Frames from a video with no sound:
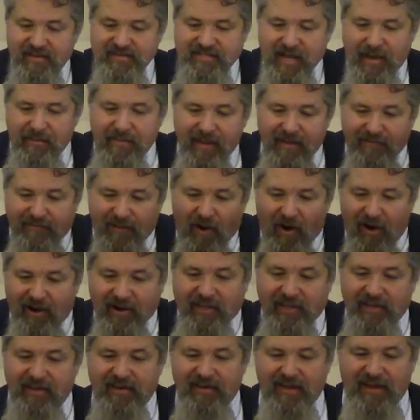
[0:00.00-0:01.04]
Some have
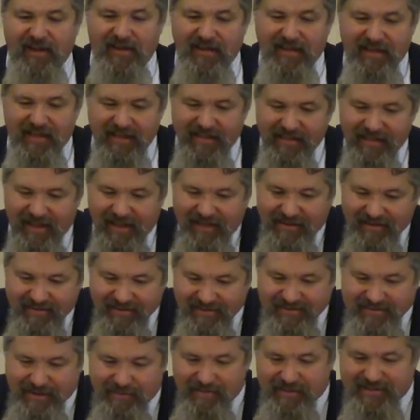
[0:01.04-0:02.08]
argued uh,
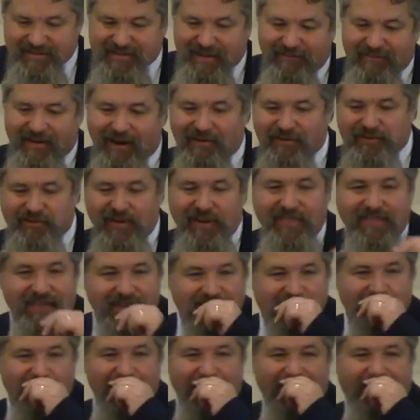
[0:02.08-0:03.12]
in, in some of the stuff that I was reading
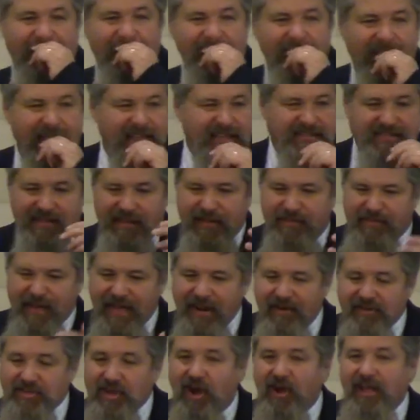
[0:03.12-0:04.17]
this week is
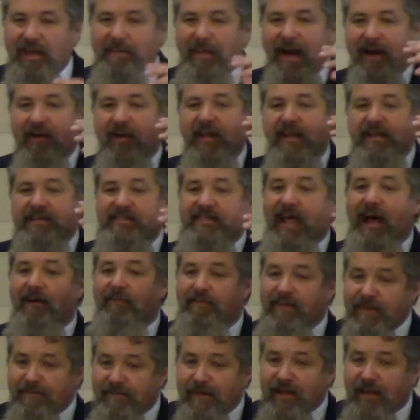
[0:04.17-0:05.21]
Peter talking about
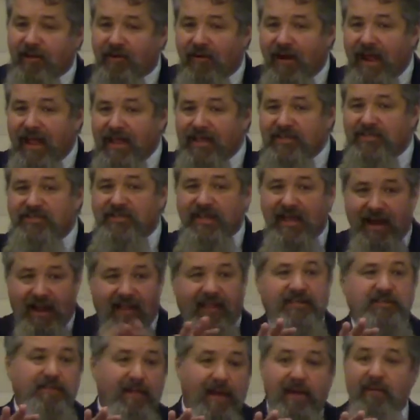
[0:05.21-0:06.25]
salvific grace, and
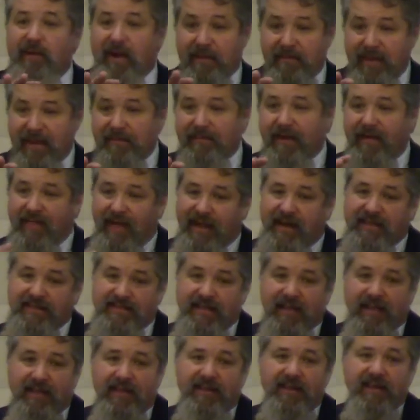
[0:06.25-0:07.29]
I'll explain what I mean by that in a
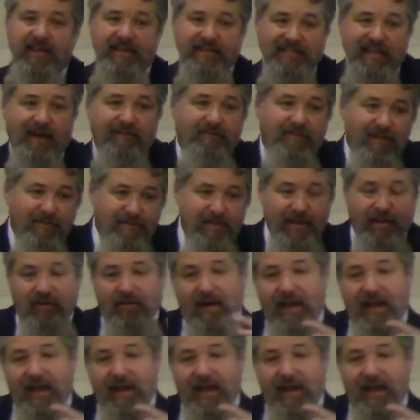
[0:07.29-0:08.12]
second. Salvific